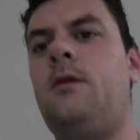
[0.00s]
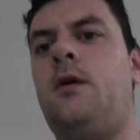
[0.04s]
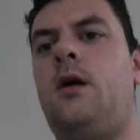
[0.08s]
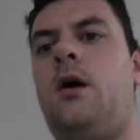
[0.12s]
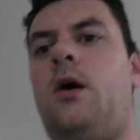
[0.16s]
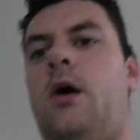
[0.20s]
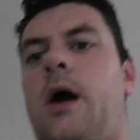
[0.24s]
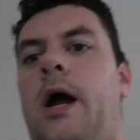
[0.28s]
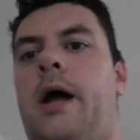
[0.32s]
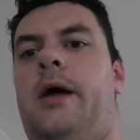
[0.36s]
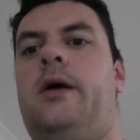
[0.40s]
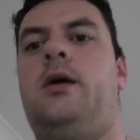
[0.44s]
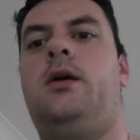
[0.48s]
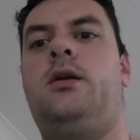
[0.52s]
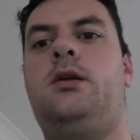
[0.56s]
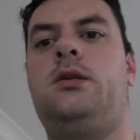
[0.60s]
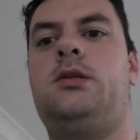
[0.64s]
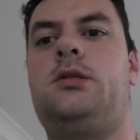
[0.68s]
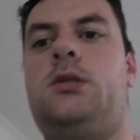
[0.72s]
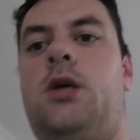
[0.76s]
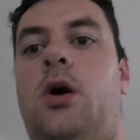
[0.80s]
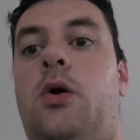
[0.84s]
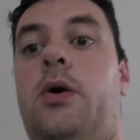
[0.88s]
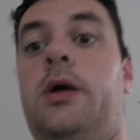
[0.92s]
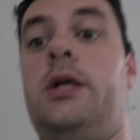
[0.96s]
All right,
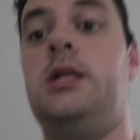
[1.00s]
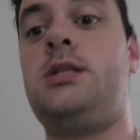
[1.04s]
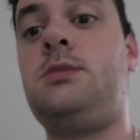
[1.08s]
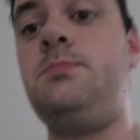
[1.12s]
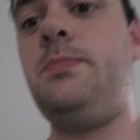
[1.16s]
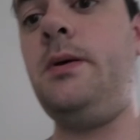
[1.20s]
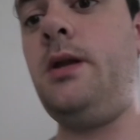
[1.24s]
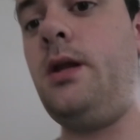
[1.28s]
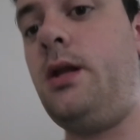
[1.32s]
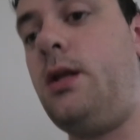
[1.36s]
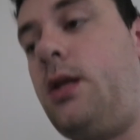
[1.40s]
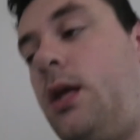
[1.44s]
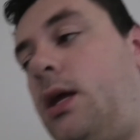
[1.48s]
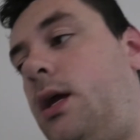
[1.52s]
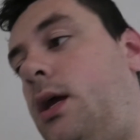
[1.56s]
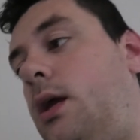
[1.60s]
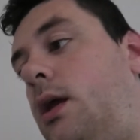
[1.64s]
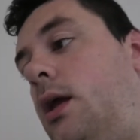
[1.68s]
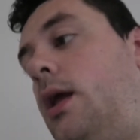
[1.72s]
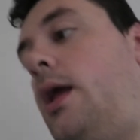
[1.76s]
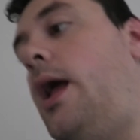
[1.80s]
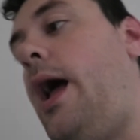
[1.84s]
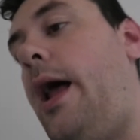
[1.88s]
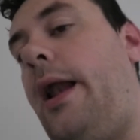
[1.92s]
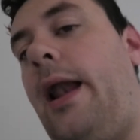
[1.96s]
so it's been
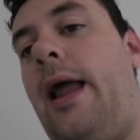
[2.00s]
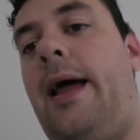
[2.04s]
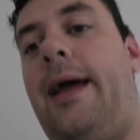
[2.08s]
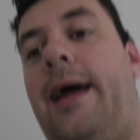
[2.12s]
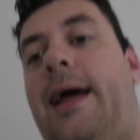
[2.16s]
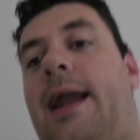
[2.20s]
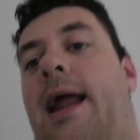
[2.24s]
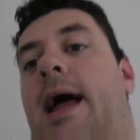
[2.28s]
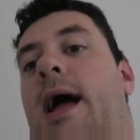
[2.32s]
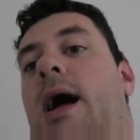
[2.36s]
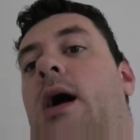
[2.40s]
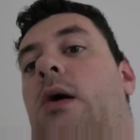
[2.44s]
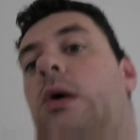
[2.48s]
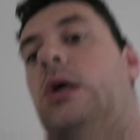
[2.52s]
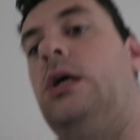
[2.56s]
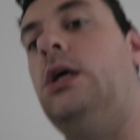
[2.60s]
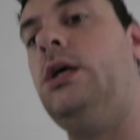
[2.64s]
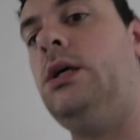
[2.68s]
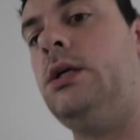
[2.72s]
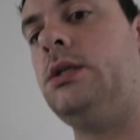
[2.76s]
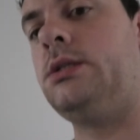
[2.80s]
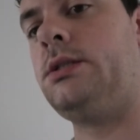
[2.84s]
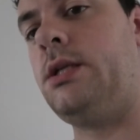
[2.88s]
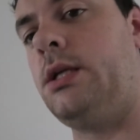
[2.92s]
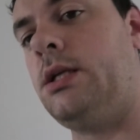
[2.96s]
a, like an
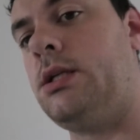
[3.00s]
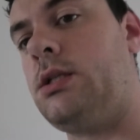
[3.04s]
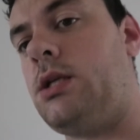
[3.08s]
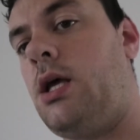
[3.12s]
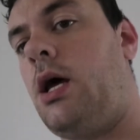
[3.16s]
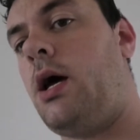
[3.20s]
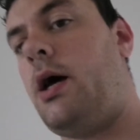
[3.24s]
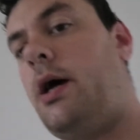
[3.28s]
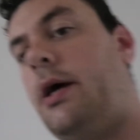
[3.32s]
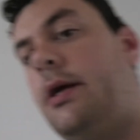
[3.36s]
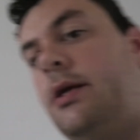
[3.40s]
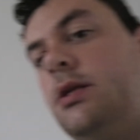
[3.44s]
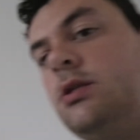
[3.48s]
hour since I